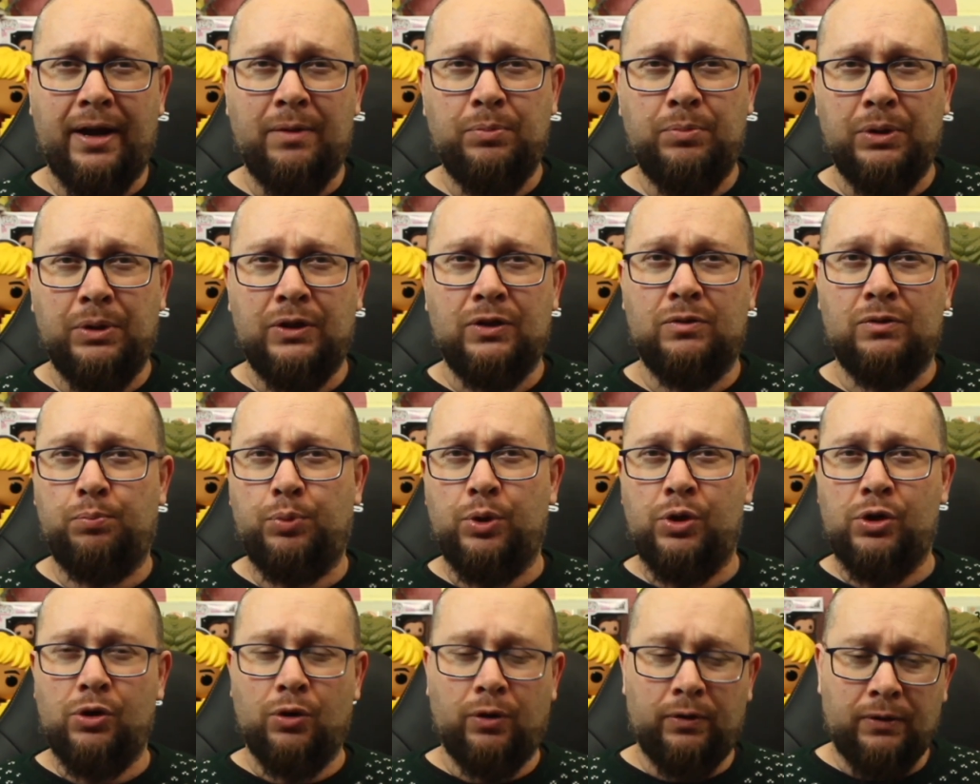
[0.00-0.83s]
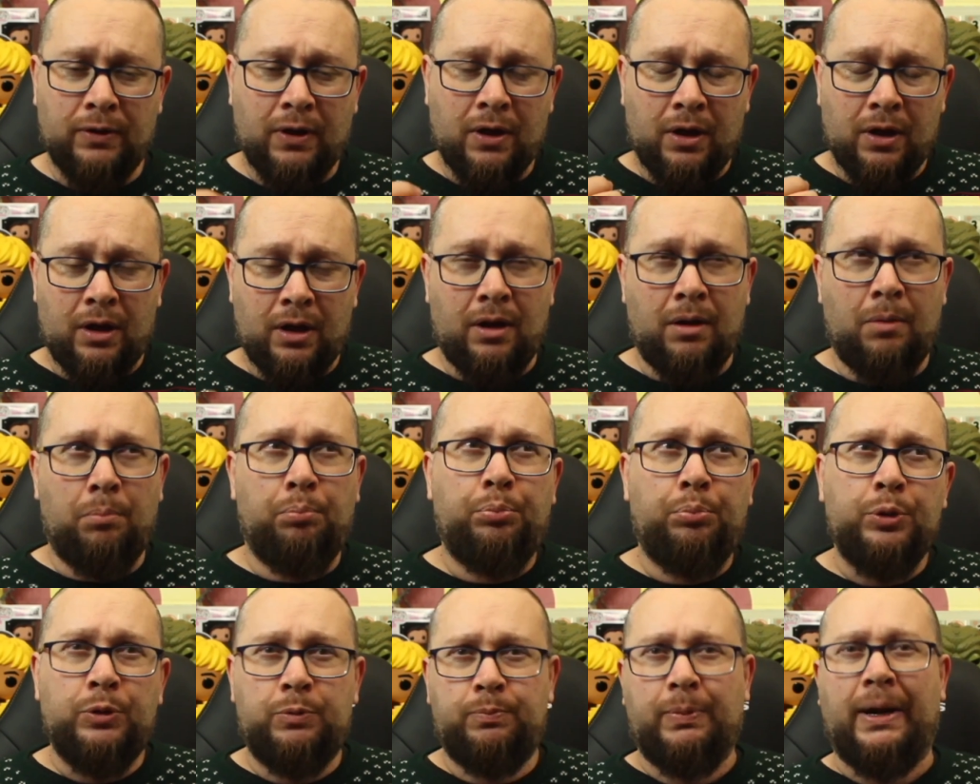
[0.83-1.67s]
because Bouillon
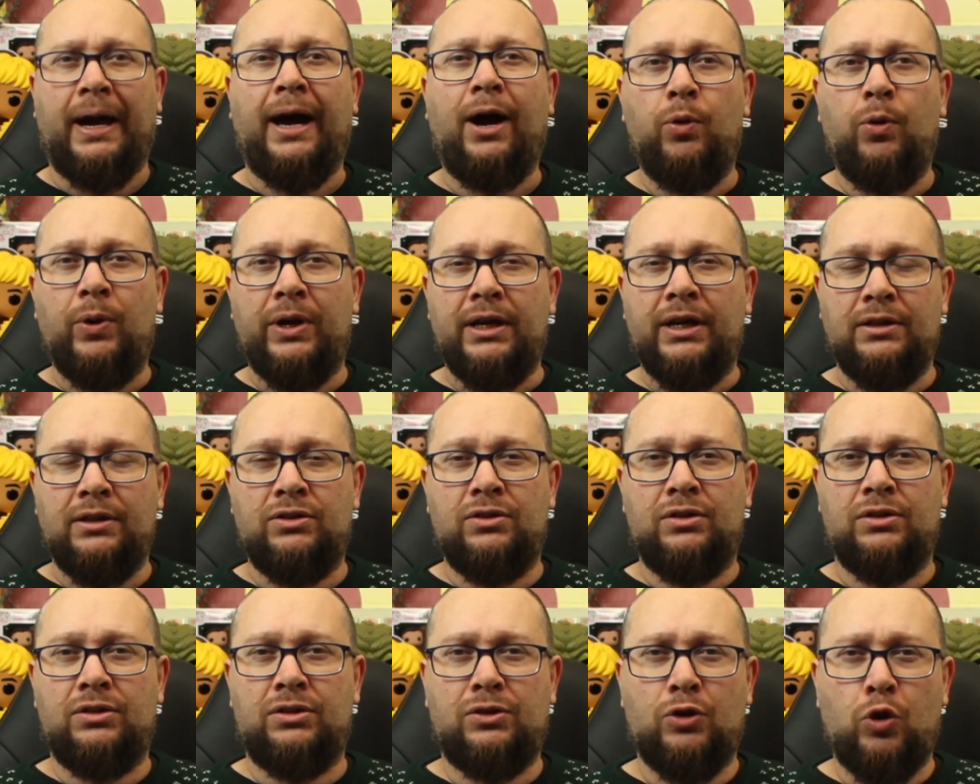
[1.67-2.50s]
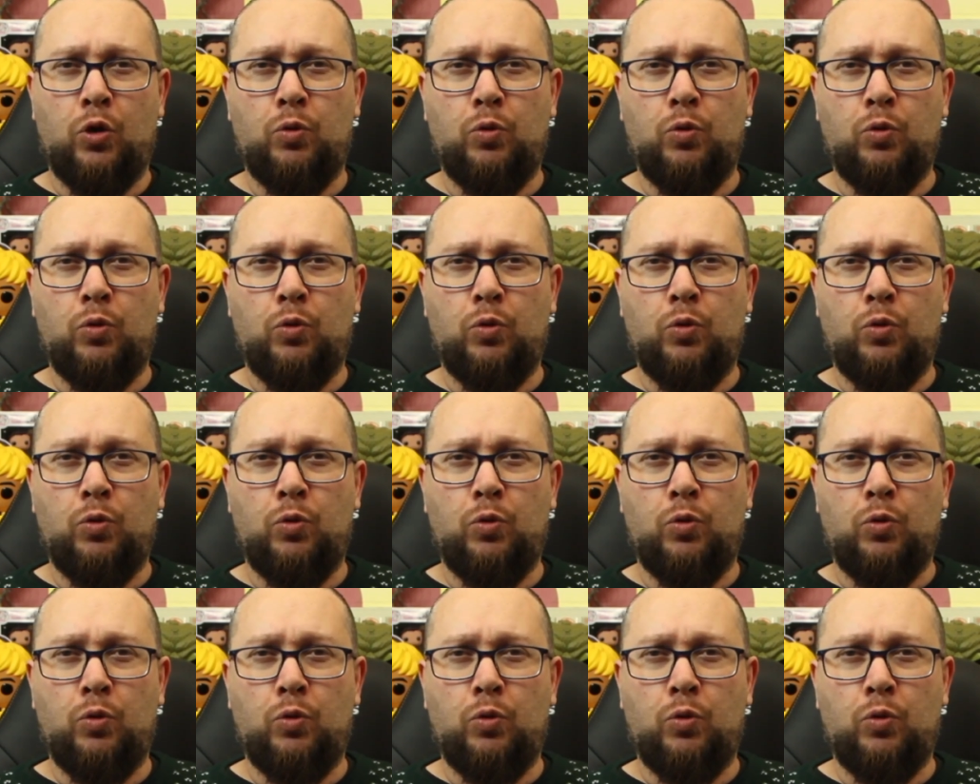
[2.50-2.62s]
put power into the stone